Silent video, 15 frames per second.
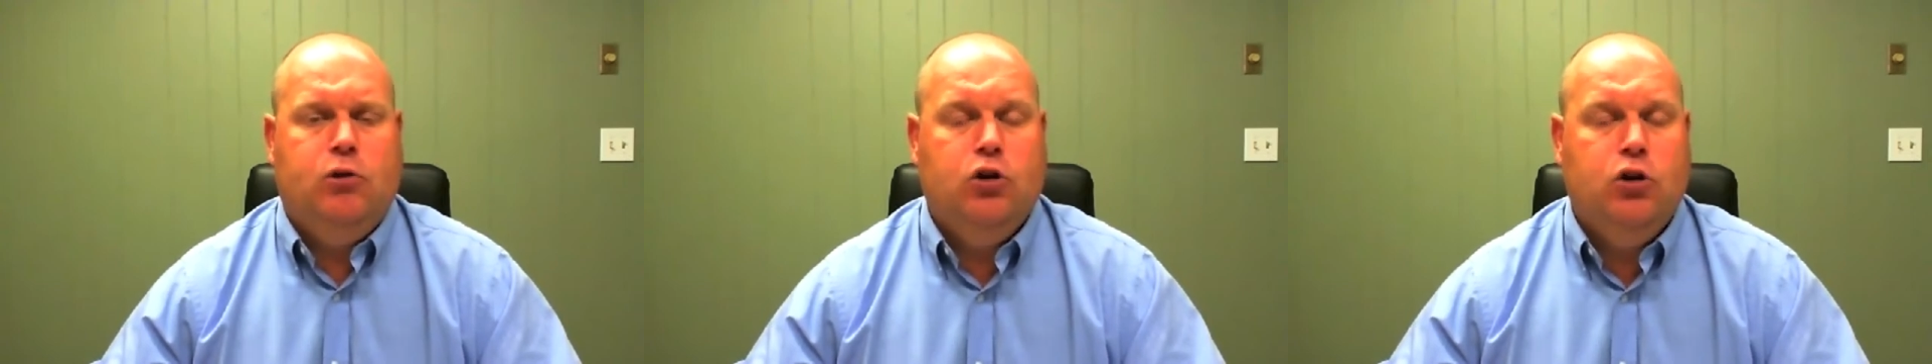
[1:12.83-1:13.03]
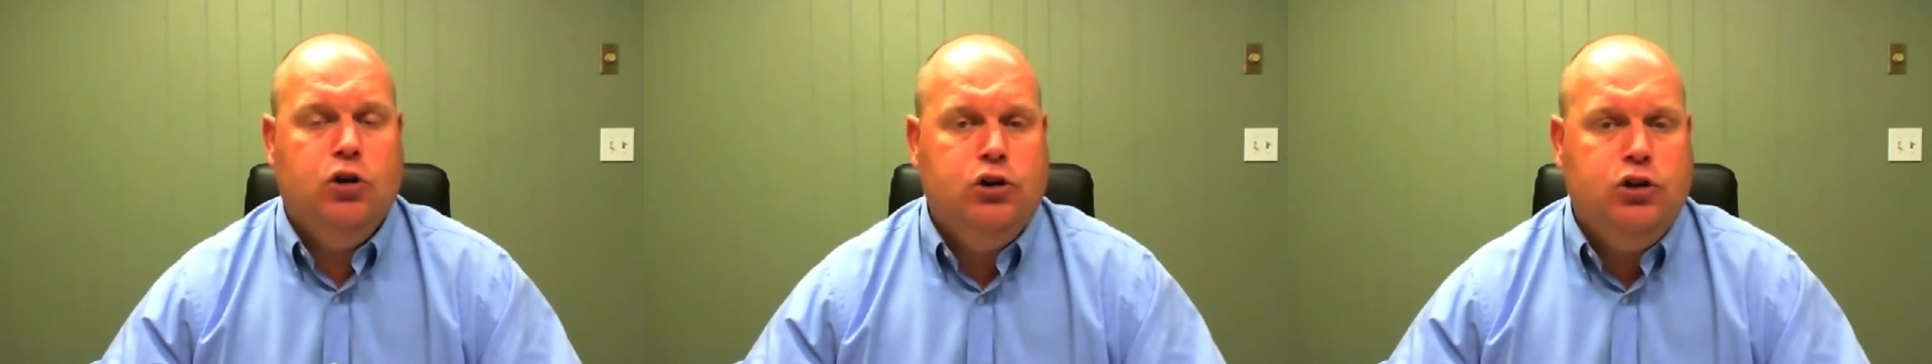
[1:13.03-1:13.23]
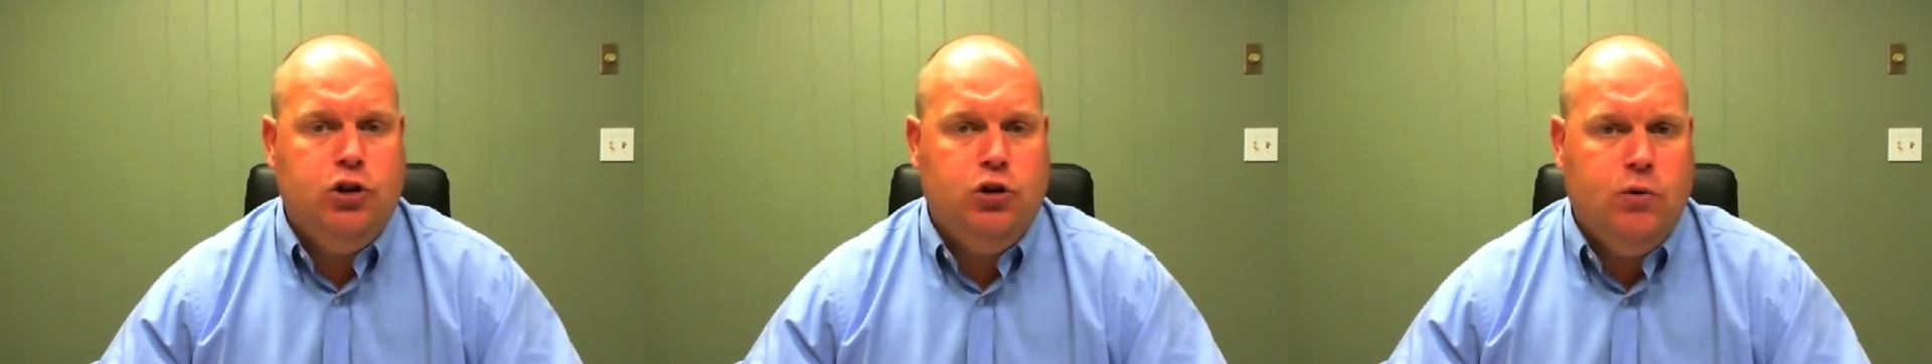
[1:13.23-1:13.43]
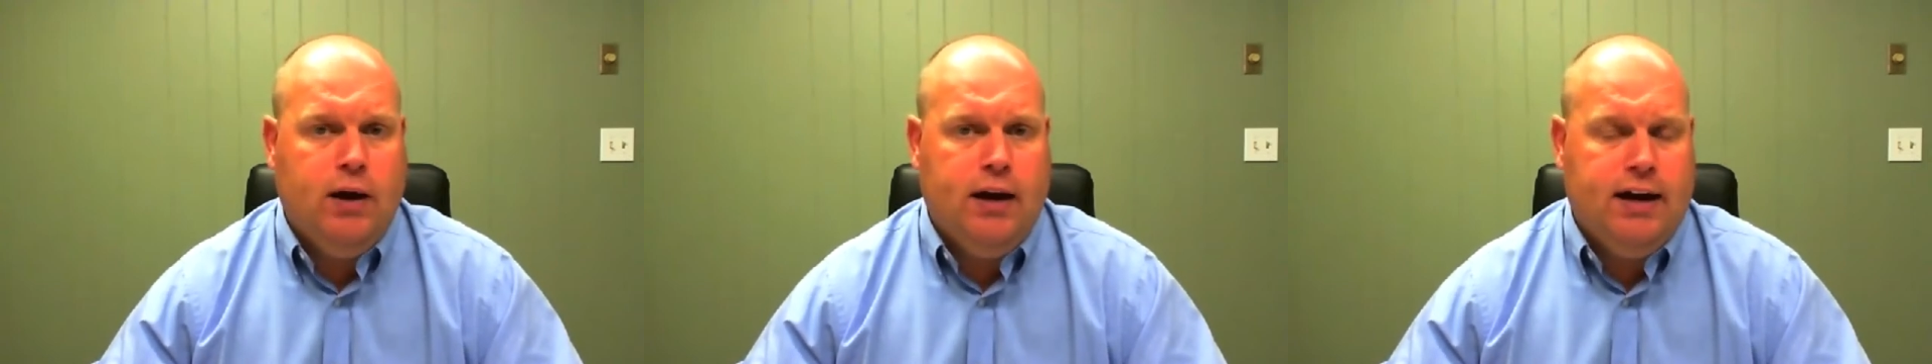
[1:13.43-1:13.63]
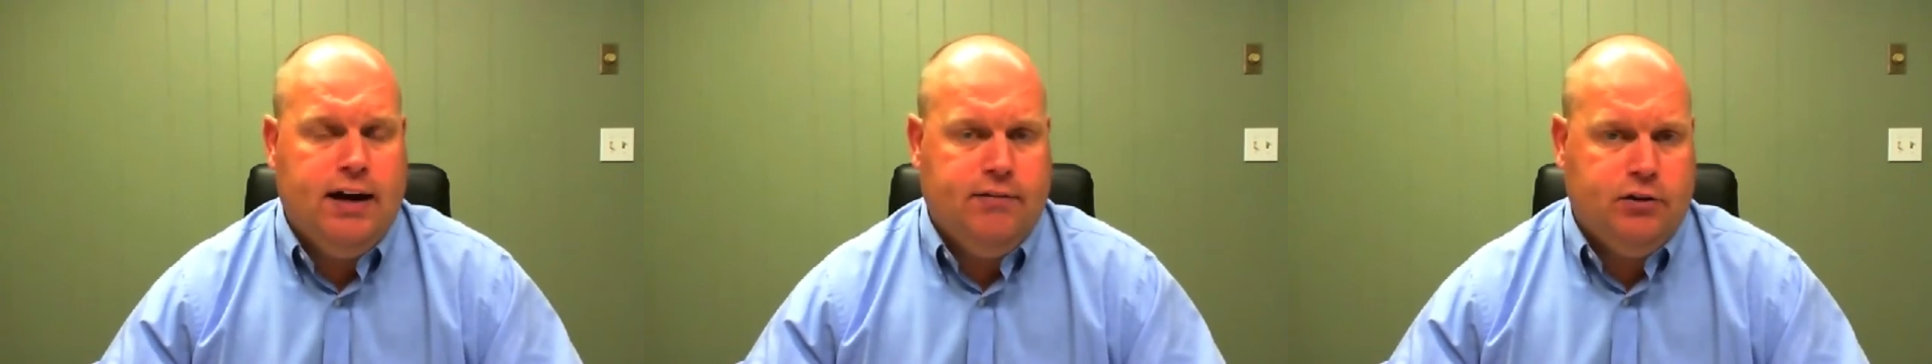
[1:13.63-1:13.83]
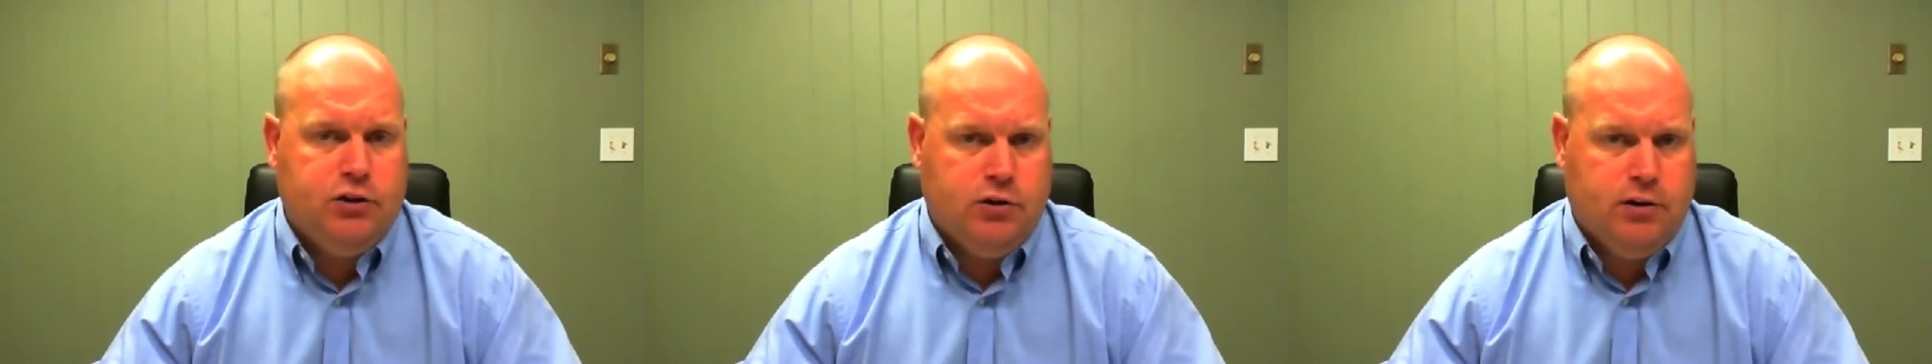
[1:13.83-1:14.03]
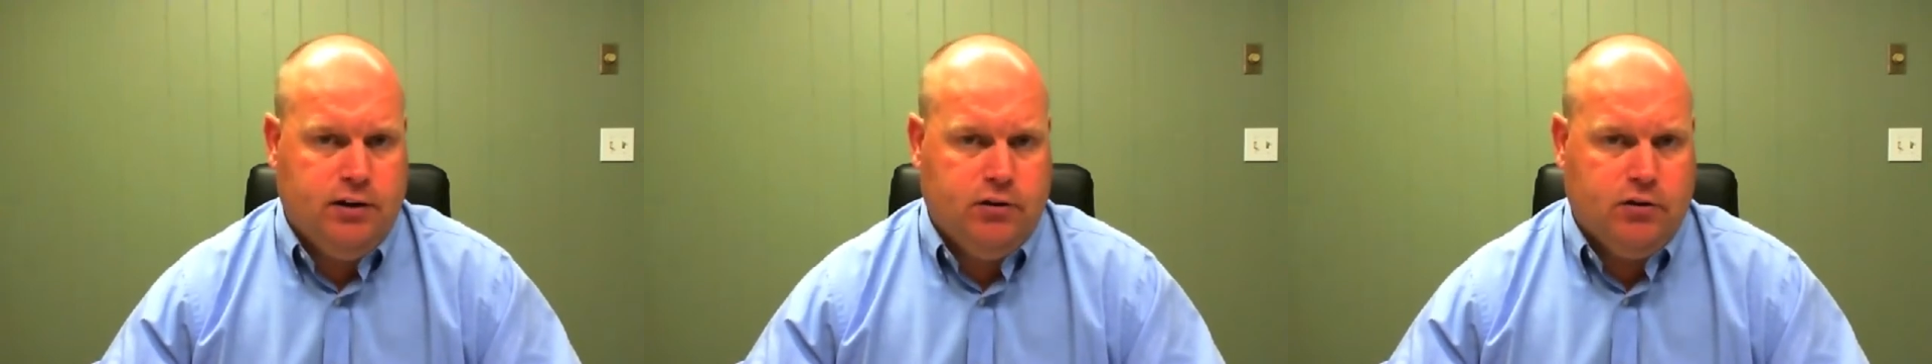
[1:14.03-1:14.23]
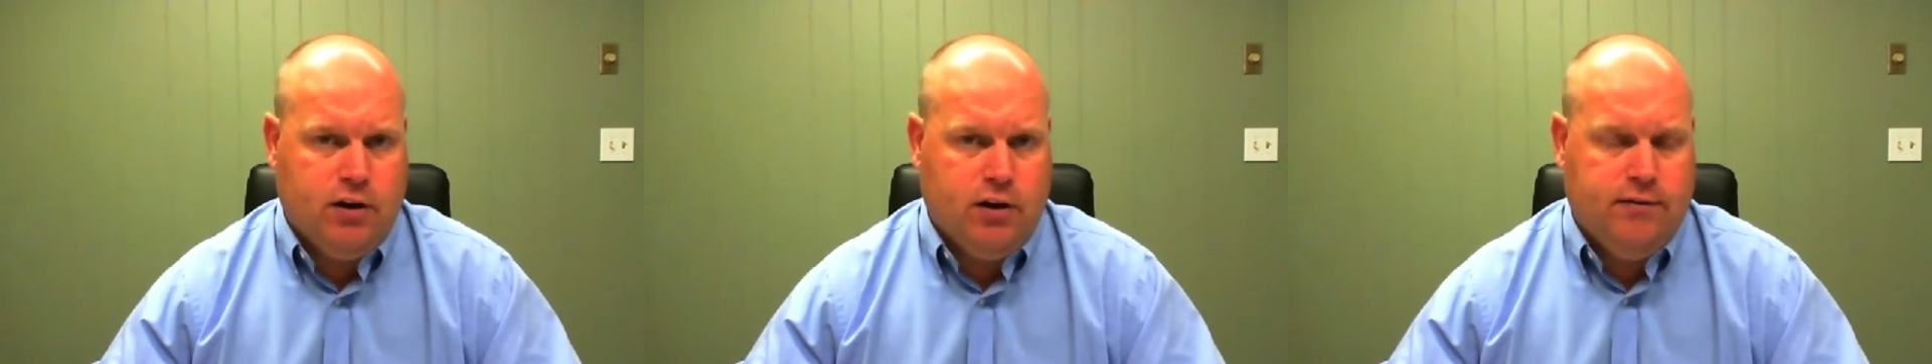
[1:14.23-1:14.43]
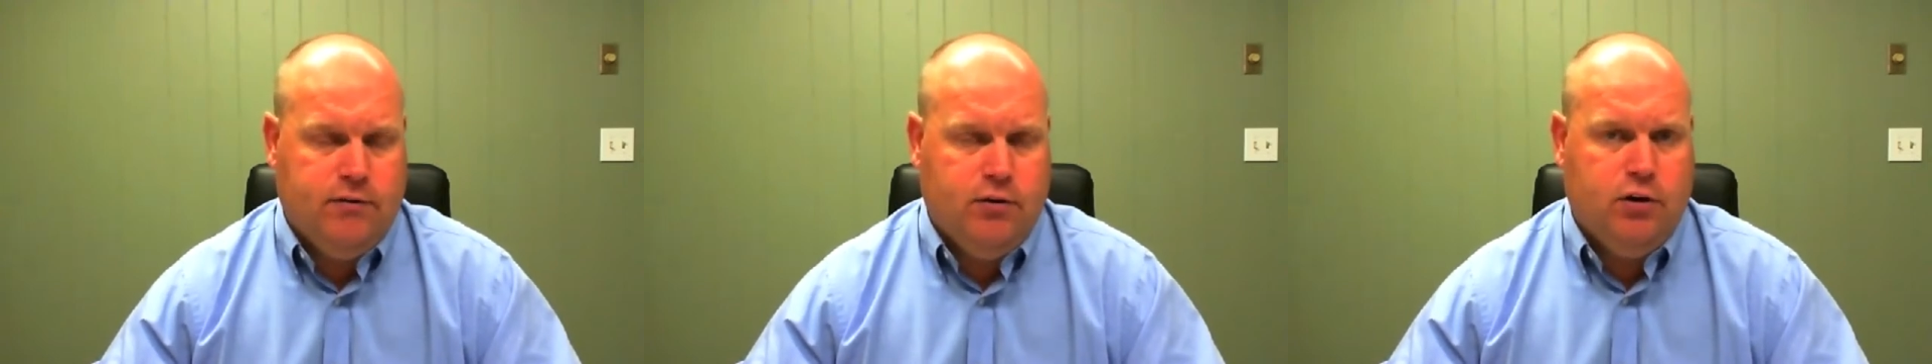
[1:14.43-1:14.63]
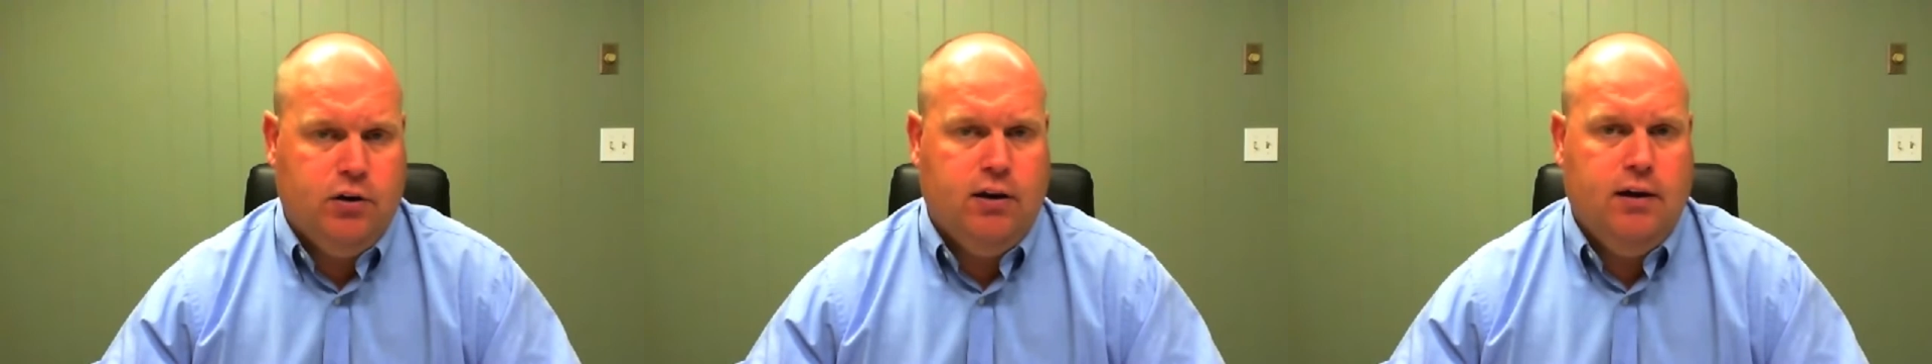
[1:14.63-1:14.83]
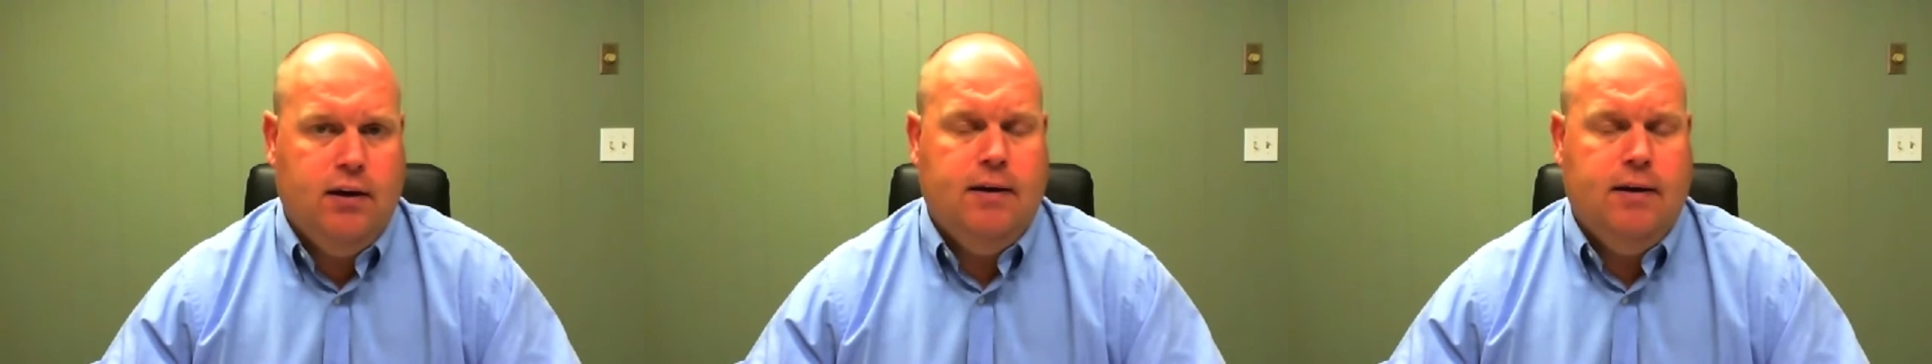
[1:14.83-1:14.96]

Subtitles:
Could you have a trailer covered